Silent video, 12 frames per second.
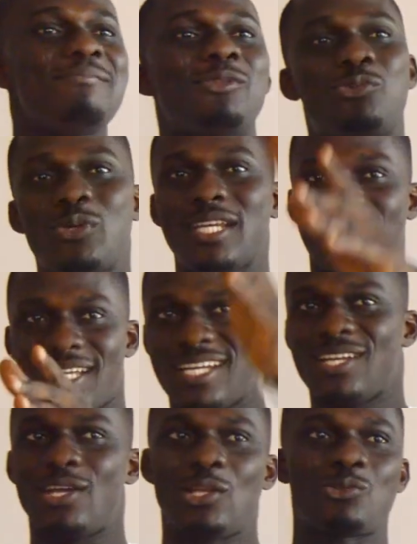in between
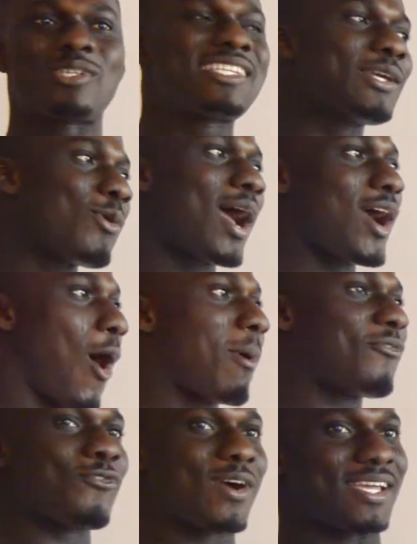to see where
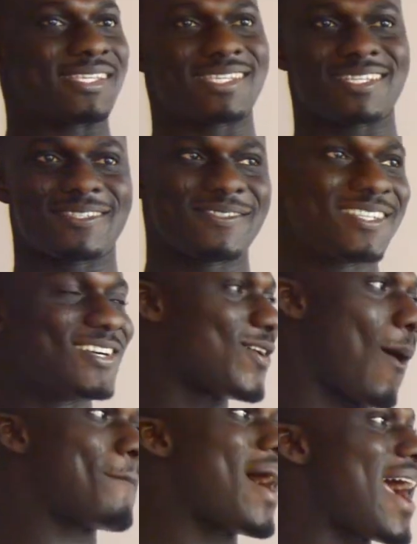Obofo is.
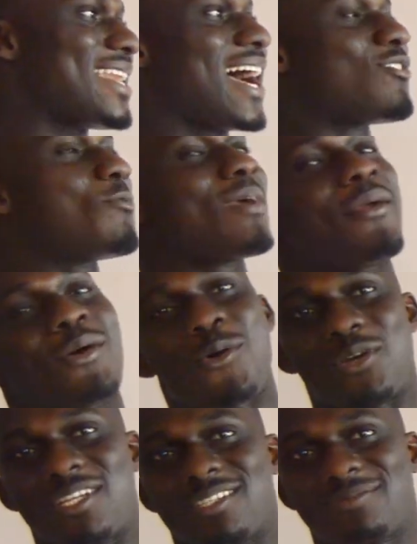Or buy and record.